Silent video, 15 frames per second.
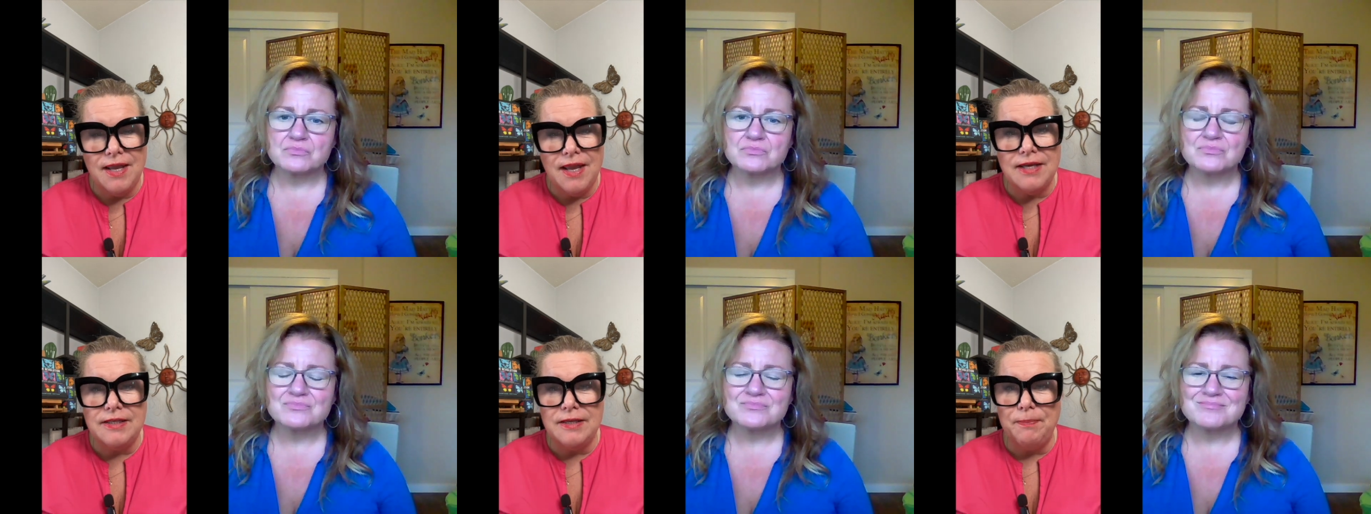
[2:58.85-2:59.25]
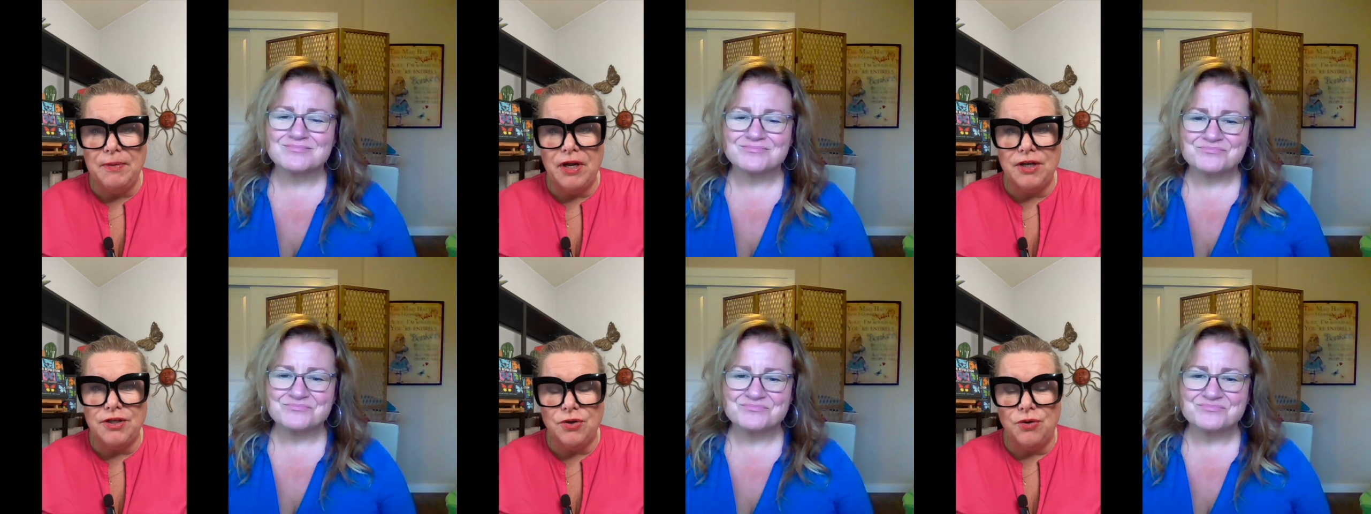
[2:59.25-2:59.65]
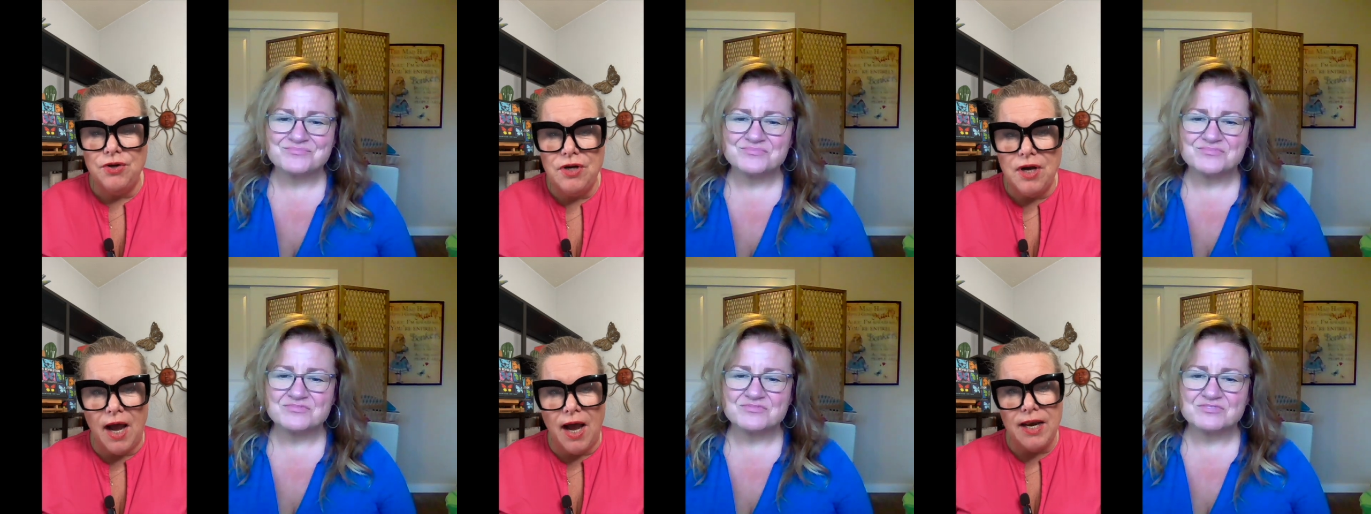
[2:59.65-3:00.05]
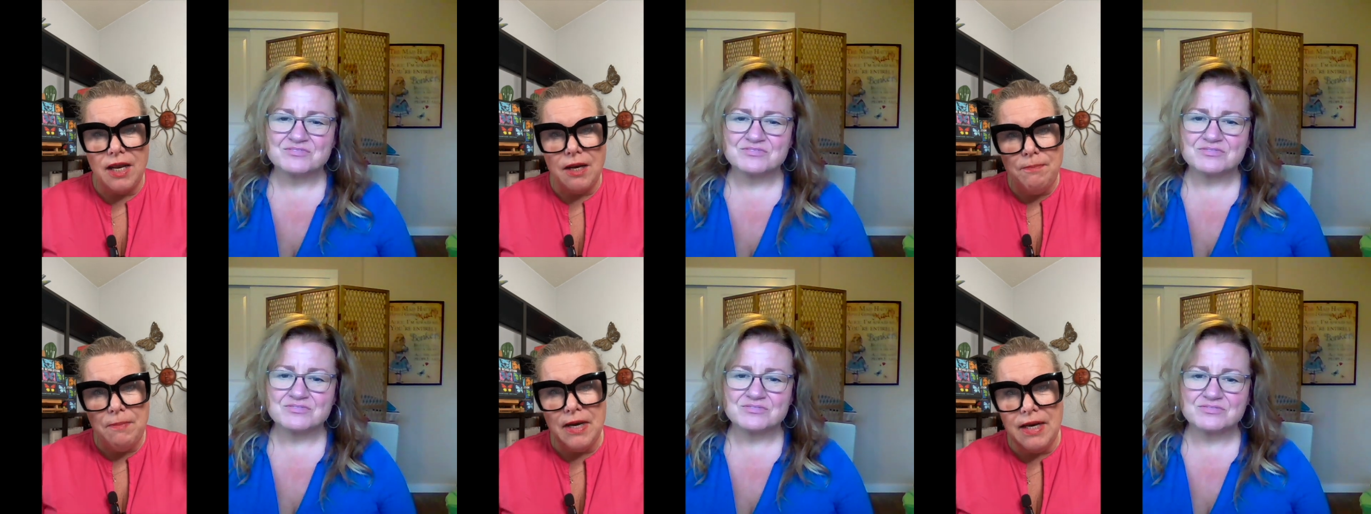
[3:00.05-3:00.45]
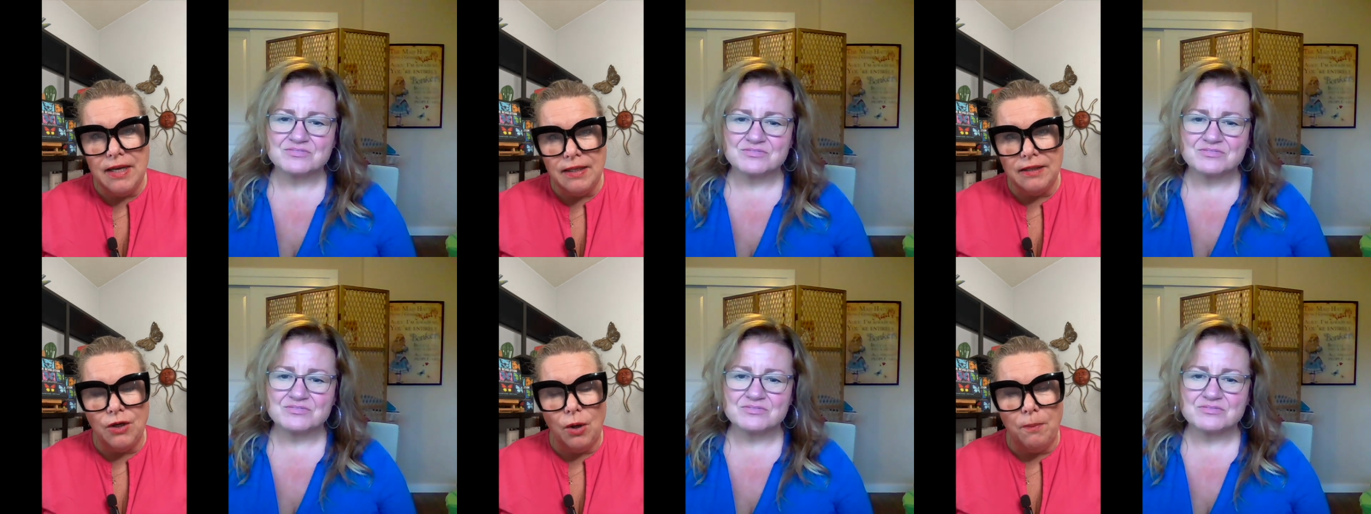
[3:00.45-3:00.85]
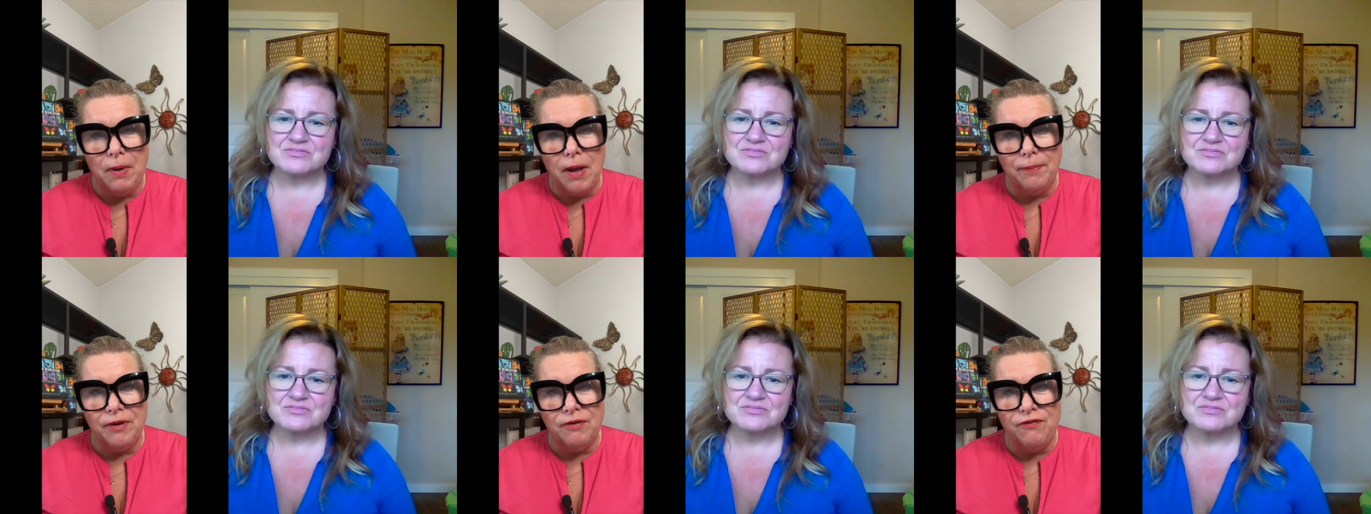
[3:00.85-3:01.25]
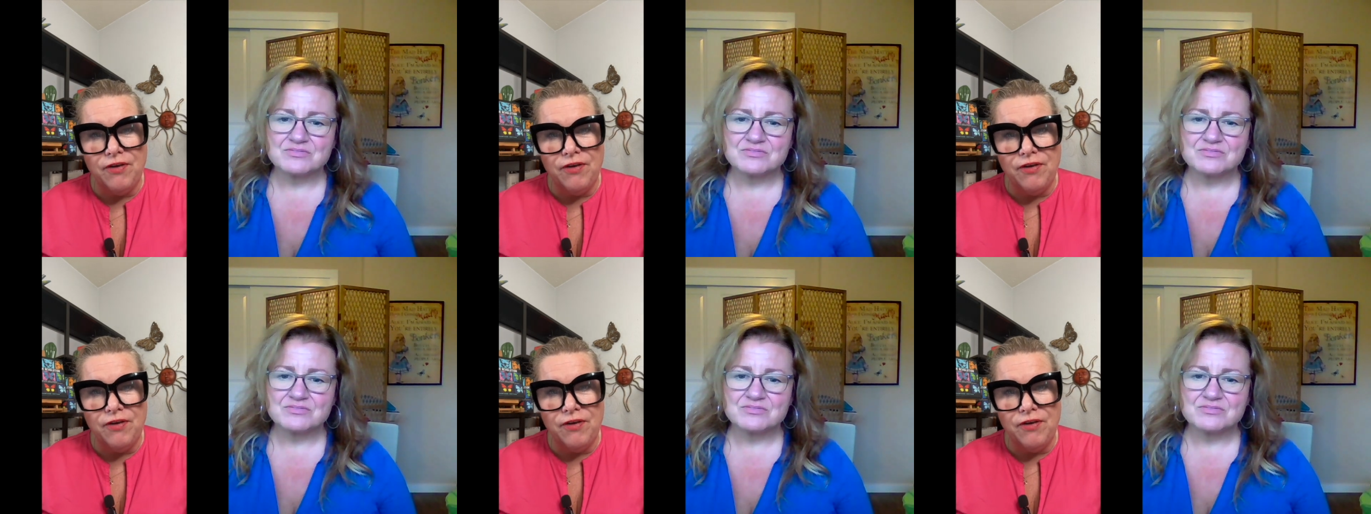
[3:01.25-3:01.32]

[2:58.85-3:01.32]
Speaker 1: Is it because they're not admitting that they're a public